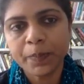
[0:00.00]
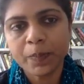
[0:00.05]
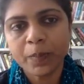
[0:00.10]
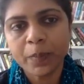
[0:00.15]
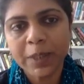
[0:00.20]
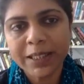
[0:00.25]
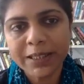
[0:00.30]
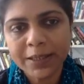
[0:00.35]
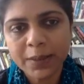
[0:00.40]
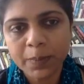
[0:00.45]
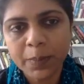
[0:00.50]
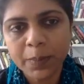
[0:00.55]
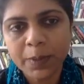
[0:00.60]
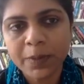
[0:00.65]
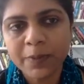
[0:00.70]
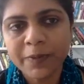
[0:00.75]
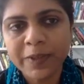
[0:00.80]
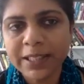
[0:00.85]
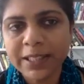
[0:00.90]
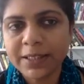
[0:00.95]

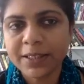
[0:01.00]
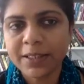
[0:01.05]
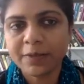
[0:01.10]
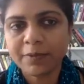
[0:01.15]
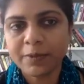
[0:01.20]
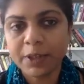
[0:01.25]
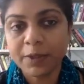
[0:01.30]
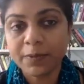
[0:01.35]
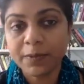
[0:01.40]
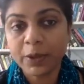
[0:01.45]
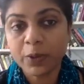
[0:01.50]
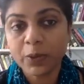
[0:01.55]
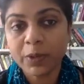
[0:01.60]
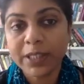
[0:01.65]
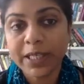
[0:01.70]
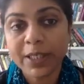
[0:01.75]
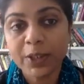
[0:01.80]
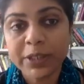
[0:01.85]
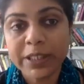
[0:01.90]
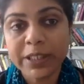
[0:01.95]
multiple ways in which we could
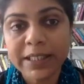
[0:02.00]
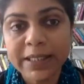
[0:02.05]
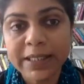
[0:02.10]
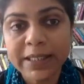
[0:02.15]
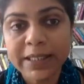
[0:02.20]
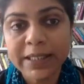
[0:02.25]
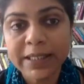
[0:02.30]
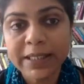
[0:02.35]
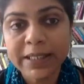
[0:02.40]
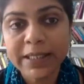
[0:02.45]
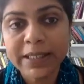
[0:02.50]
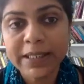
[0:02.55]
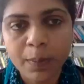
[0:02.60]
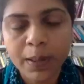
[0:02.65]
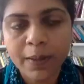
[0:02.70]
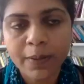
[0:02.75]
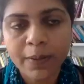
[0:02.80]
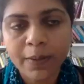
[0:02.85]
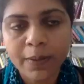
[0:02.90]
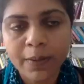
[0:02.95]
actually rethink
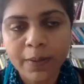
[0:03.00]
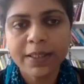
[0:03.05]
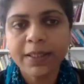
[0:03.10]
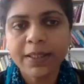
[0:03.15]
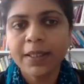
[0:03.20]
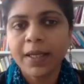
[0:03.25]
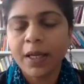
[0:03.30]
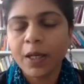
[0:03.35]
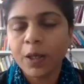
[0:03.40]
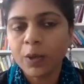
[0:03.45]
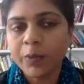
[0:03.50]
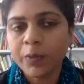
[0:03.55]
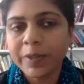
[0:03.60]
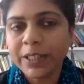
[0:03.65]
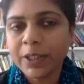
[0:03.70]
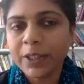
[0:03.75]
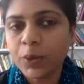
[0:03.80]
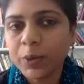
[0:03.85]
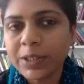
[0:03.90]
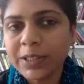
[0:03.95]
about how
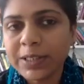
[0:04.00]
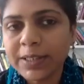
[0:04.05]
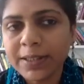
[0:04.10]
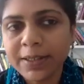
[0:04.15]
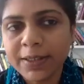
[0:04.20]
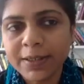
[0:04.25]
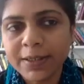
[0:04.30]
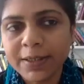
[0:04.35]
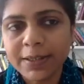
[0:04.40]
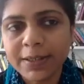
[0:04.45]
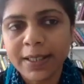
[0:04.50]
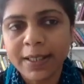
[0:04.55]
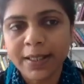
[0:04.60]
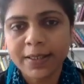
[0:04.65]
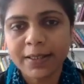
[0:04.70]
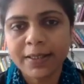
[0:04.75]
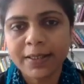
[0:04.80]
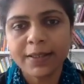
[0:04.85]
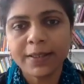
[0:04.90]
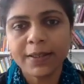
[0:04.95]
we do research
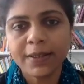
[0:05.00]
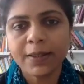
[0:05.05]
and